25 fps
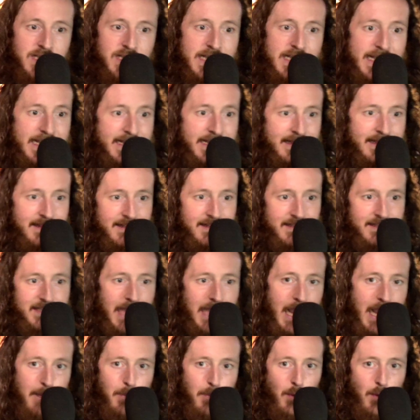in this
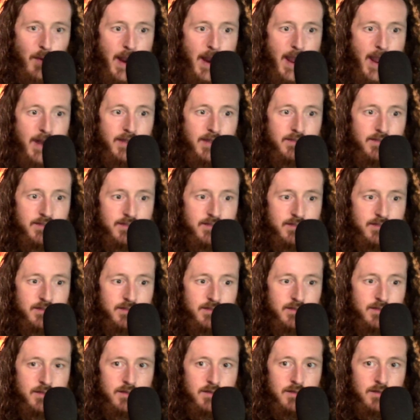apparatus
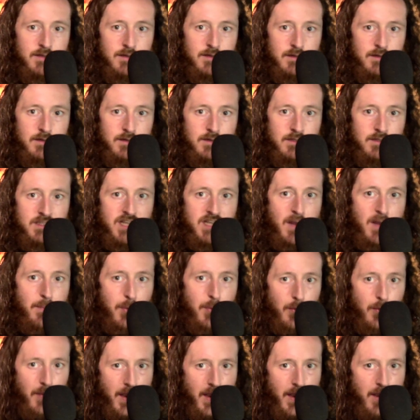
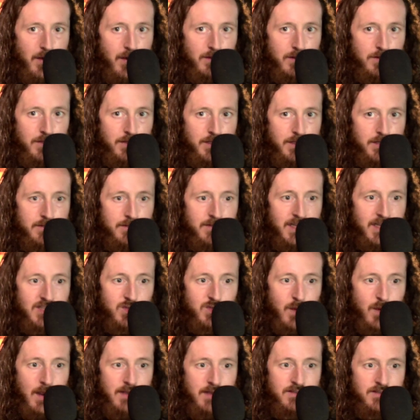temporarily. That's
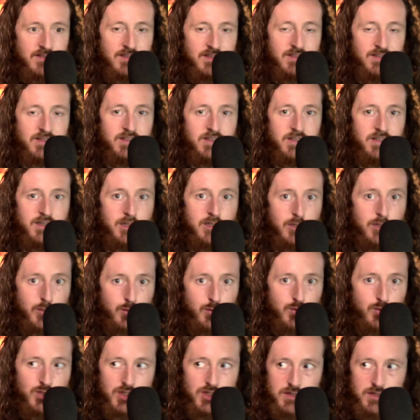why this is the
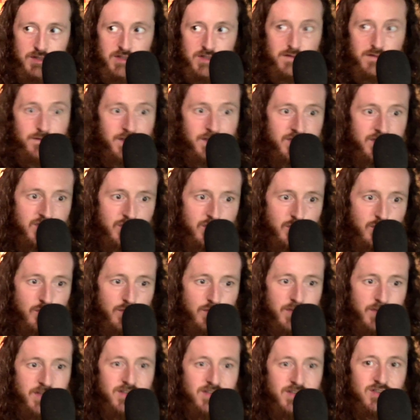illusion. This physical
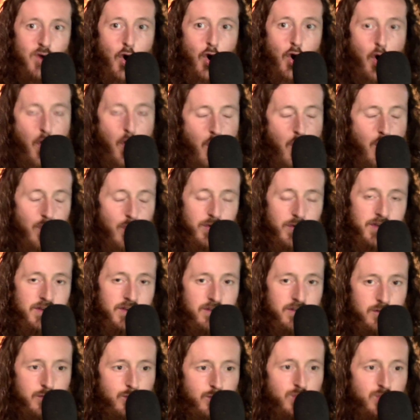is all an
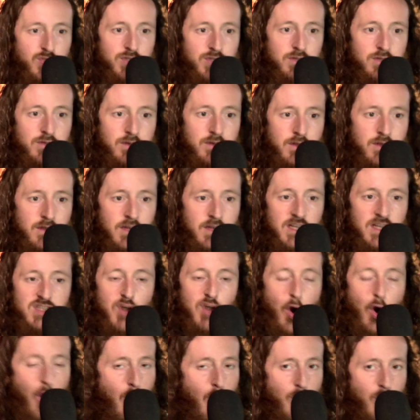illusion. It's
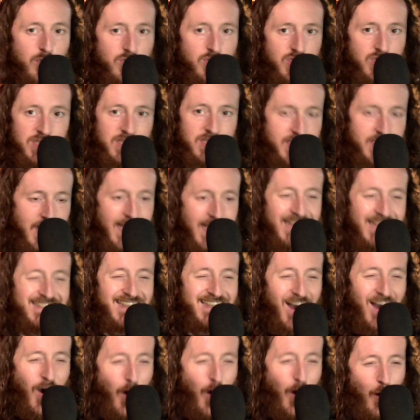all
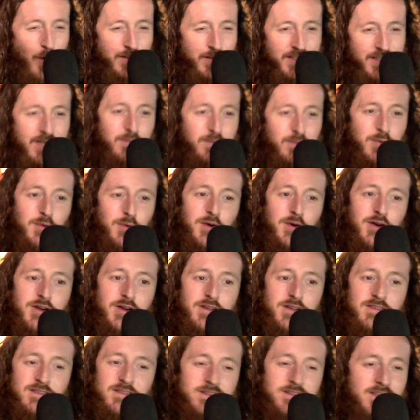temporary.
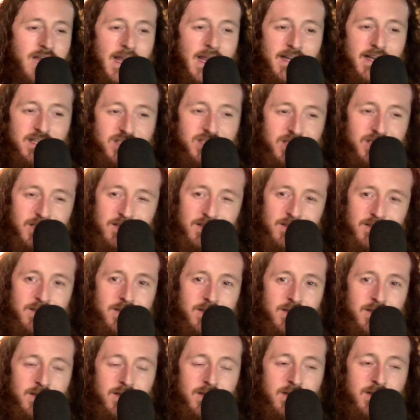This is ancient,
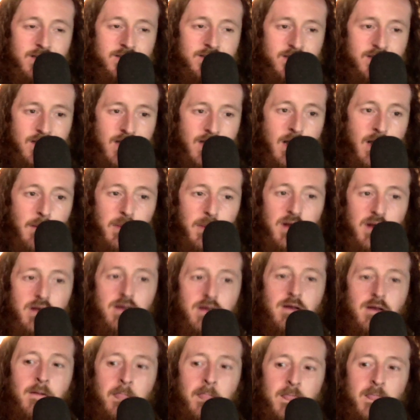but
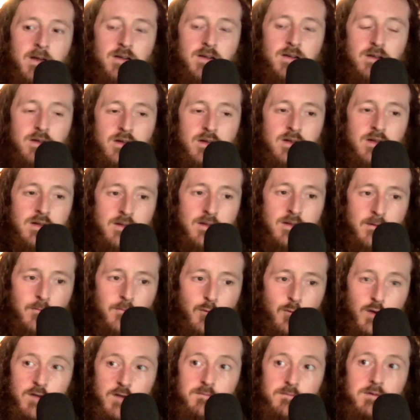
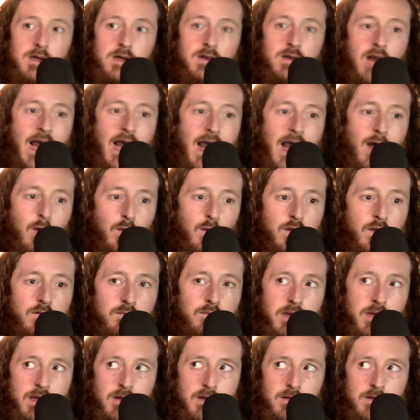we've
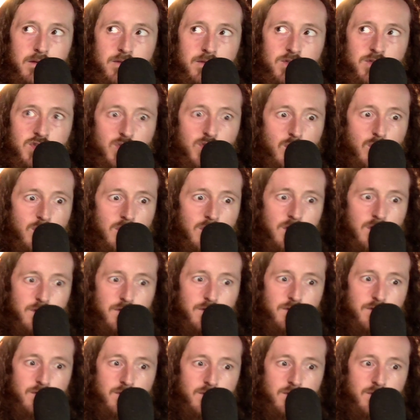been sort of,